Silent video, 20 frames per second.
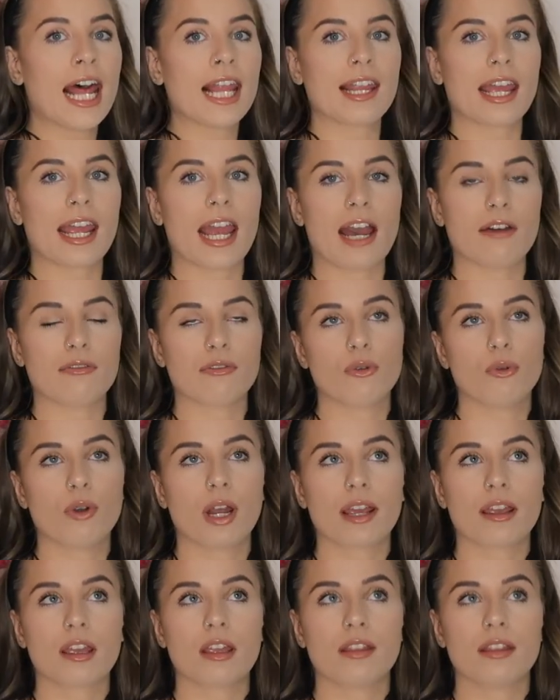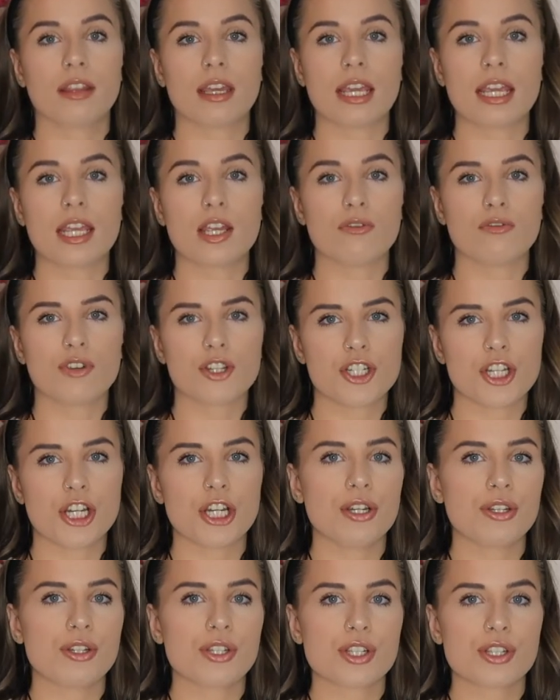they have all like the
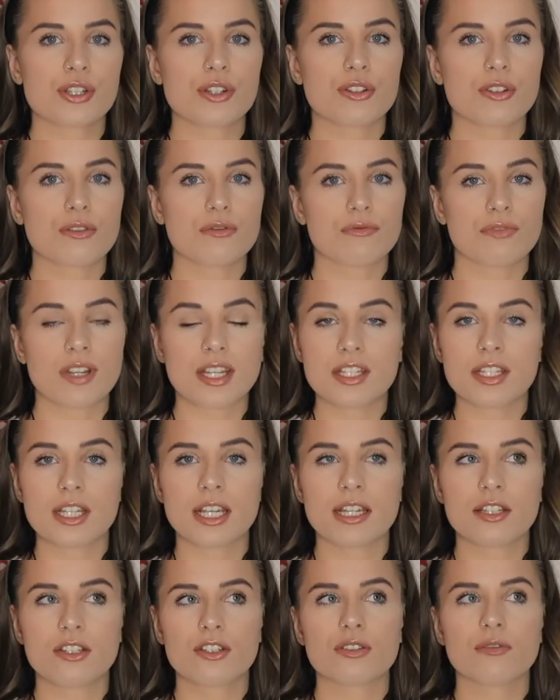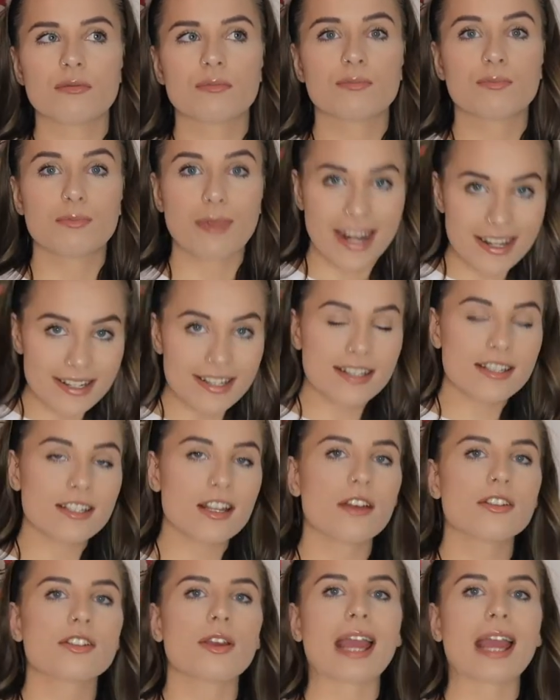reduced vintage branded stuff.